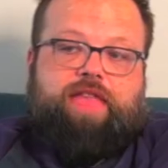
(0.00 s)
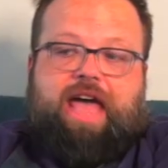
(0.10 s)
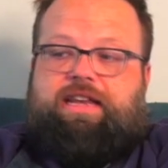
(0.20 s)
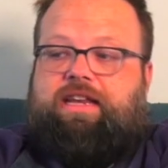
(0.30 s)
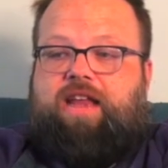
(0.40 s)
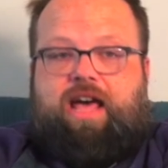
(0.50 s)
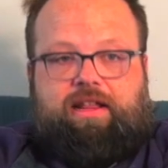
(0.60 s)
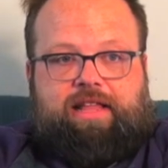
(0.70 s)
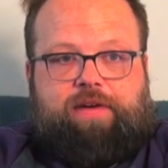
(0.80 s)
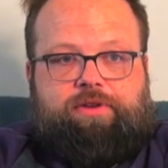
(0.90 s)
that did not
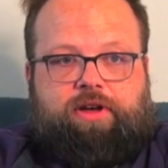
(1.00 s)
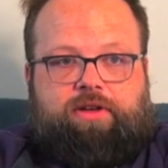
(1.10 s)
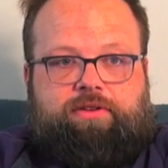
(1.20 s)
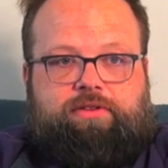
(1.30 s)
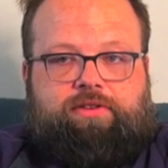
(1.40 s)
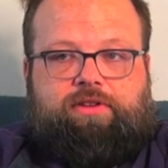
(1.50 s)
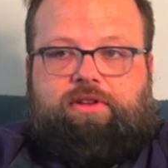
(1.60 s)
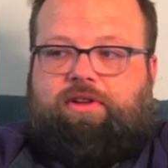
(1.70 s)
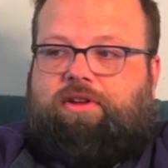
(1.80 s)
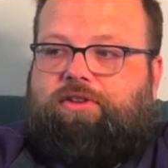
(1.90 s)
allow dogs.
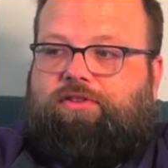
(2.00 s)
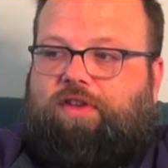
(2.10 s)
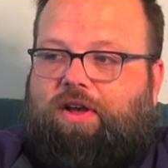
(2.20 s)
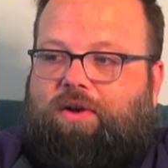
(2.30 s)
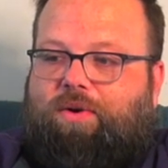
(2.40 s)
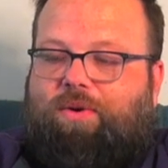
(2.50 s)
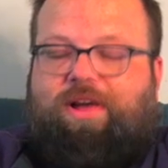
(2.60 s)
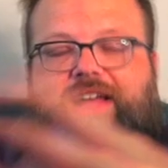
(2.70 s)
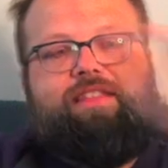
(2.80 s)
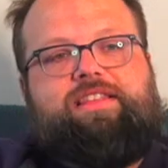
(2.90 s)
So
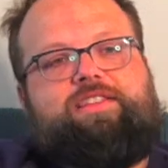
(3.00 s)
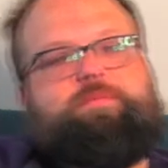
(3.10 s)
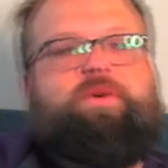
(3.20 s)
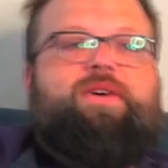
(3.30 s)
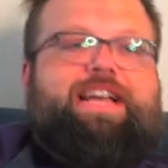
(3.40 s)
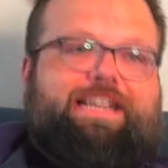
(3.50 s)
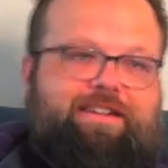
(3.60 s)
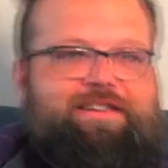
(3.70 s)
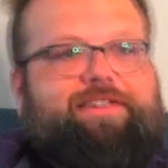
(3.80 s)
at this point,